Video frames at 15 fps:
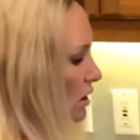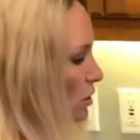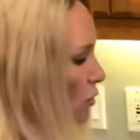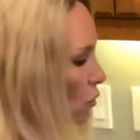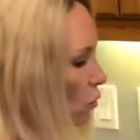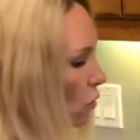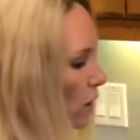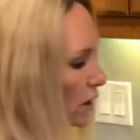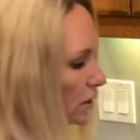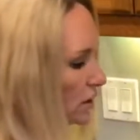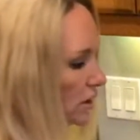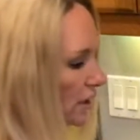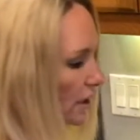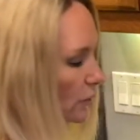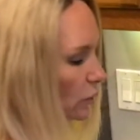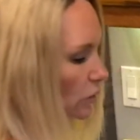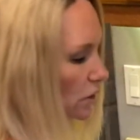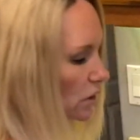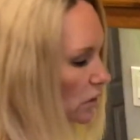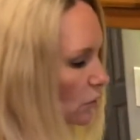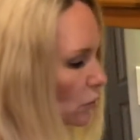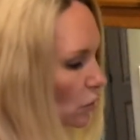1
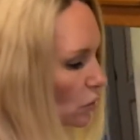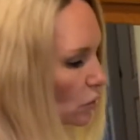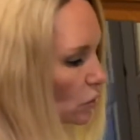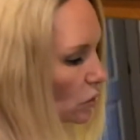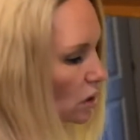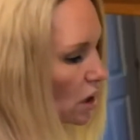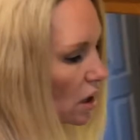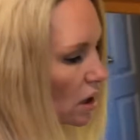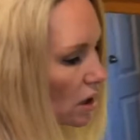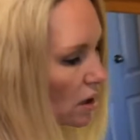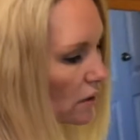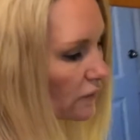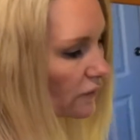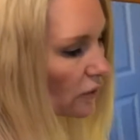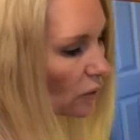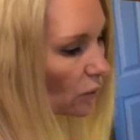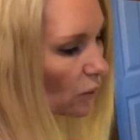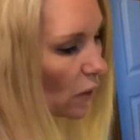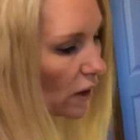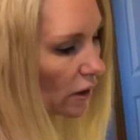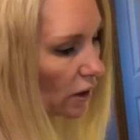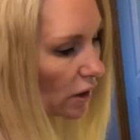tablespoon of
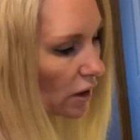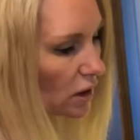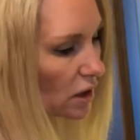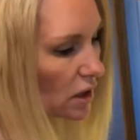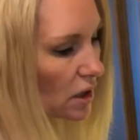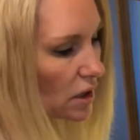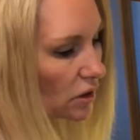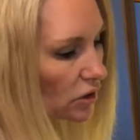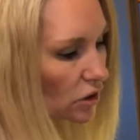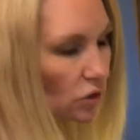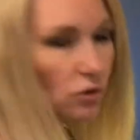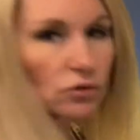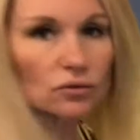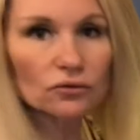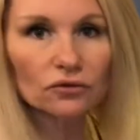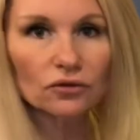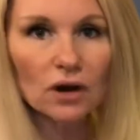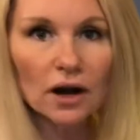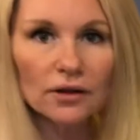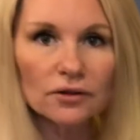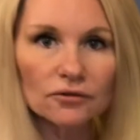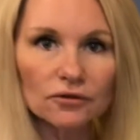butter to
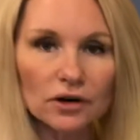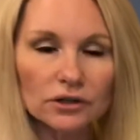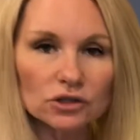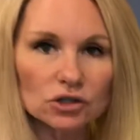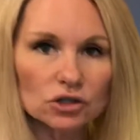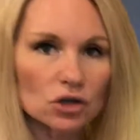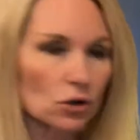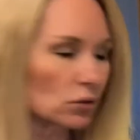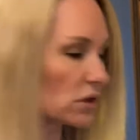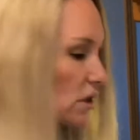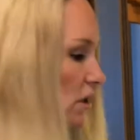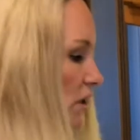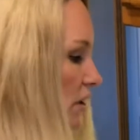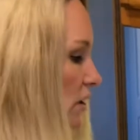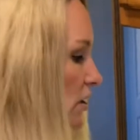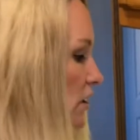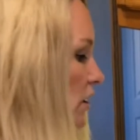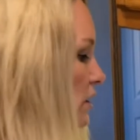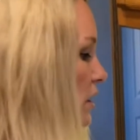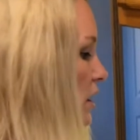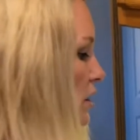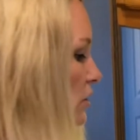fry the French toast sticks in.
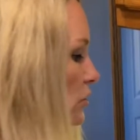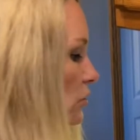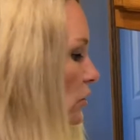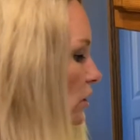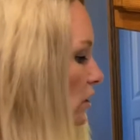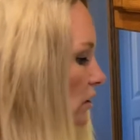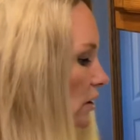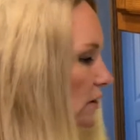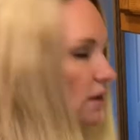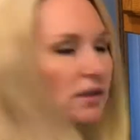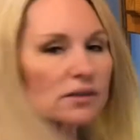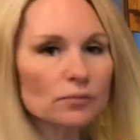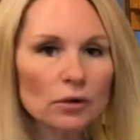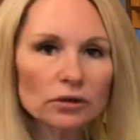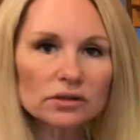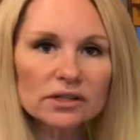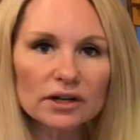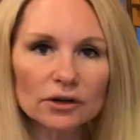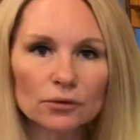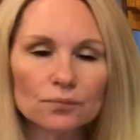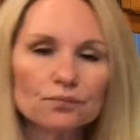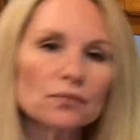So we're going to let this melt
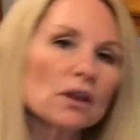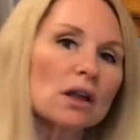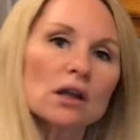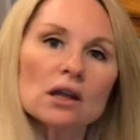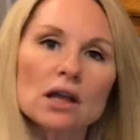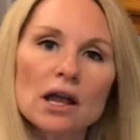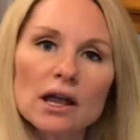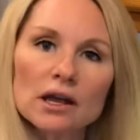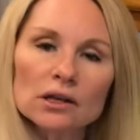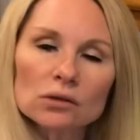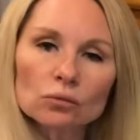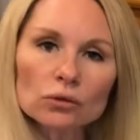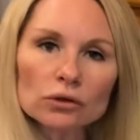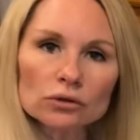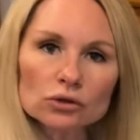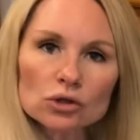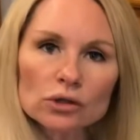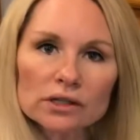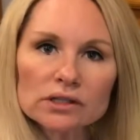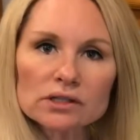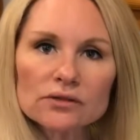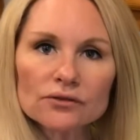down, and we'll
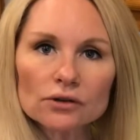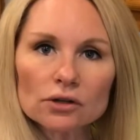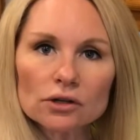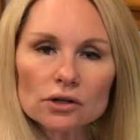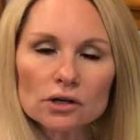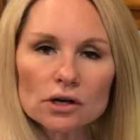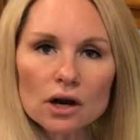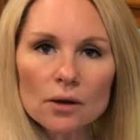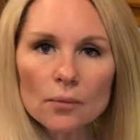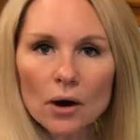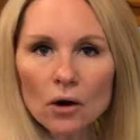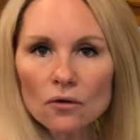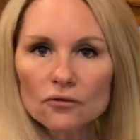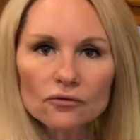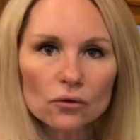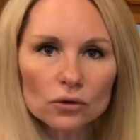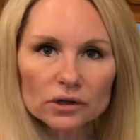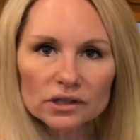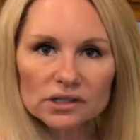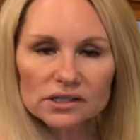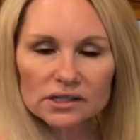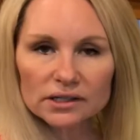transfer about 4
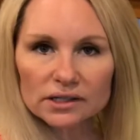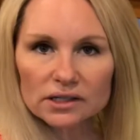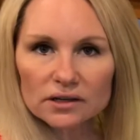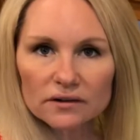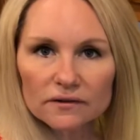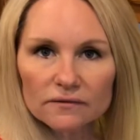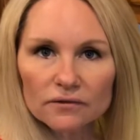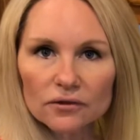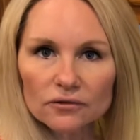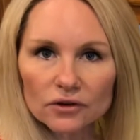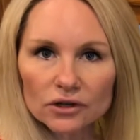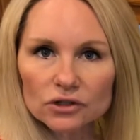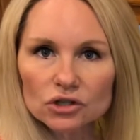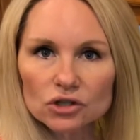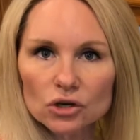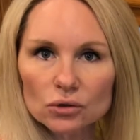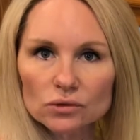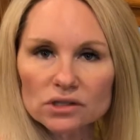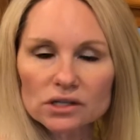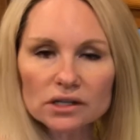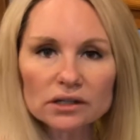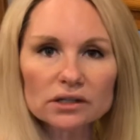to 6 of the French
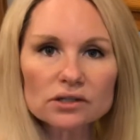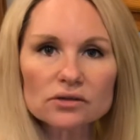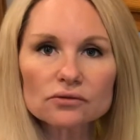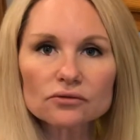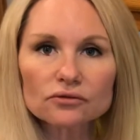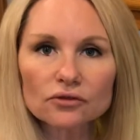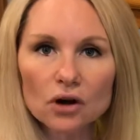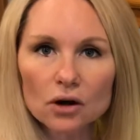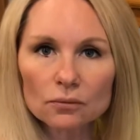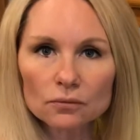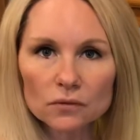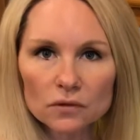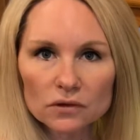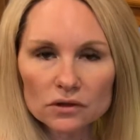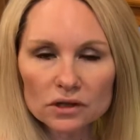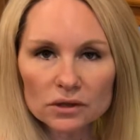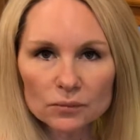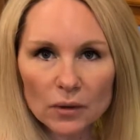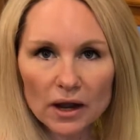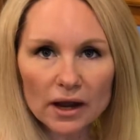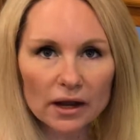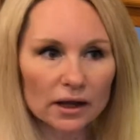toast sticks from the
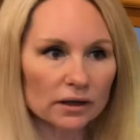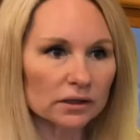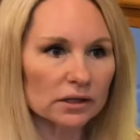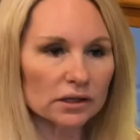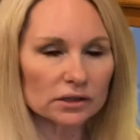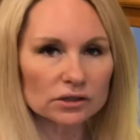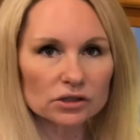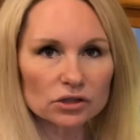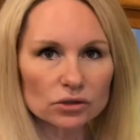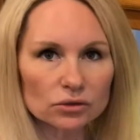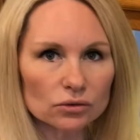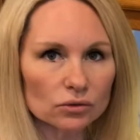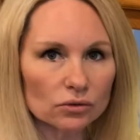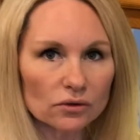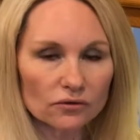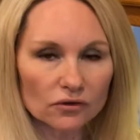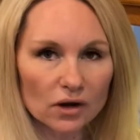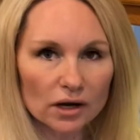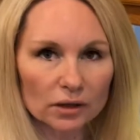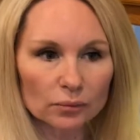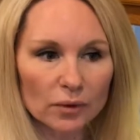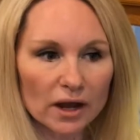pan into the
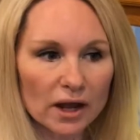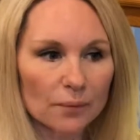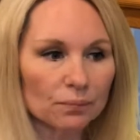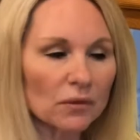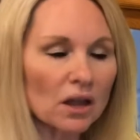frying pan.